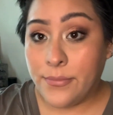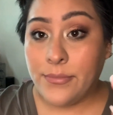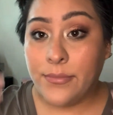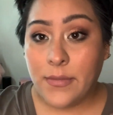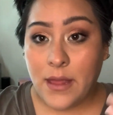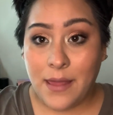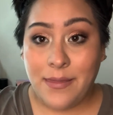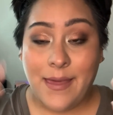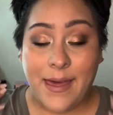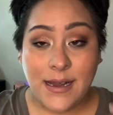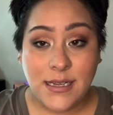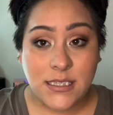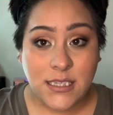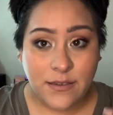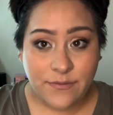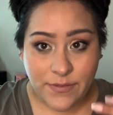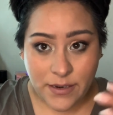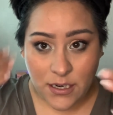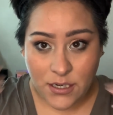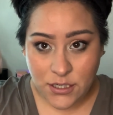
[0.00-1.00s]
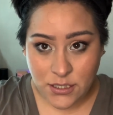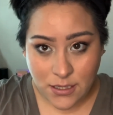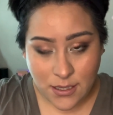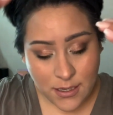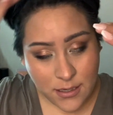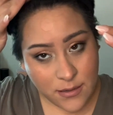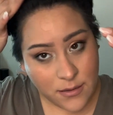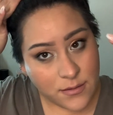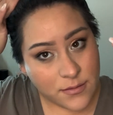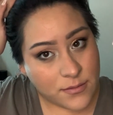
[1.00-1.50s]
And that is the finished
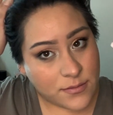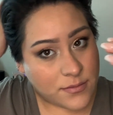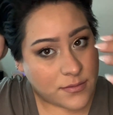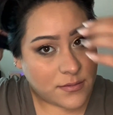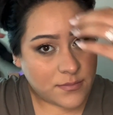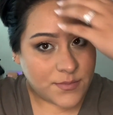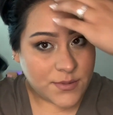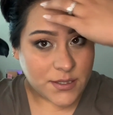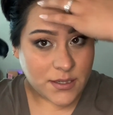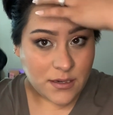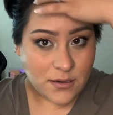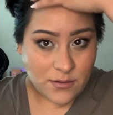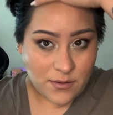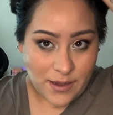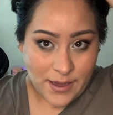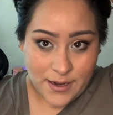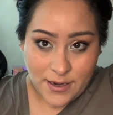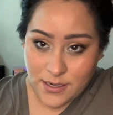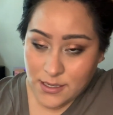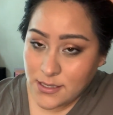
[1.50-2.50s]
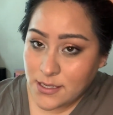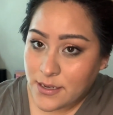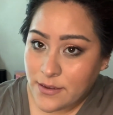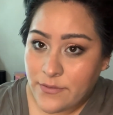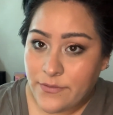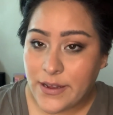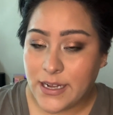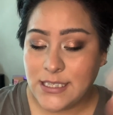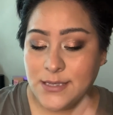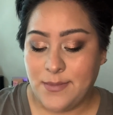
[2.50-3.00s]
look. I'm just gonna go ahead and
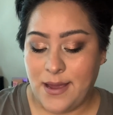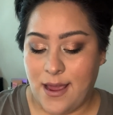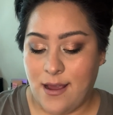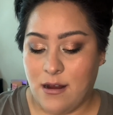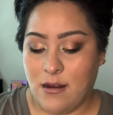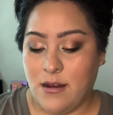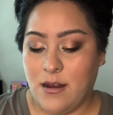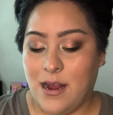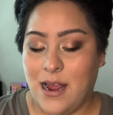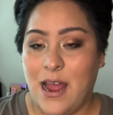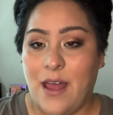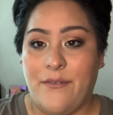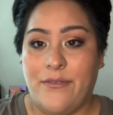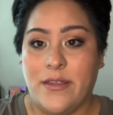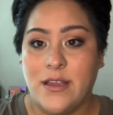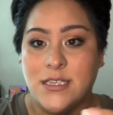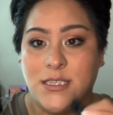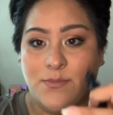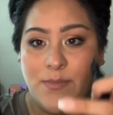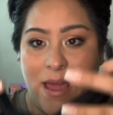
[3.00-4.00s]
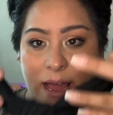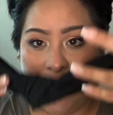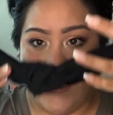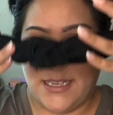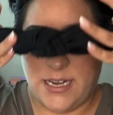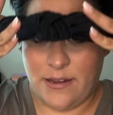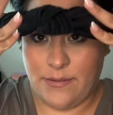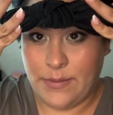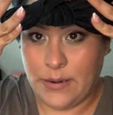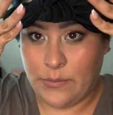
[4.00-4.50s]
fix my hair here. I have these bands that
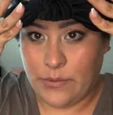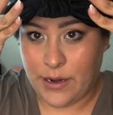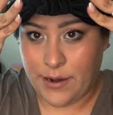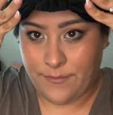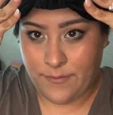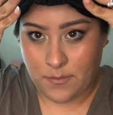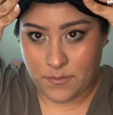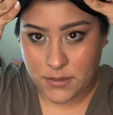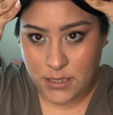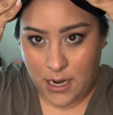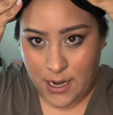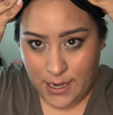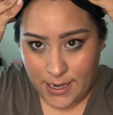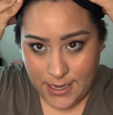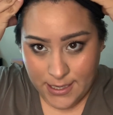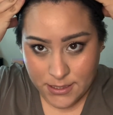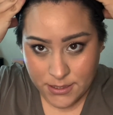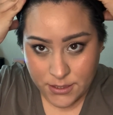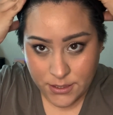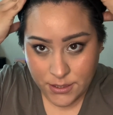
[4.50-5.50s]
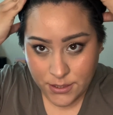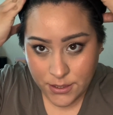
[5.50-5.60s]
I've been wearing from Target.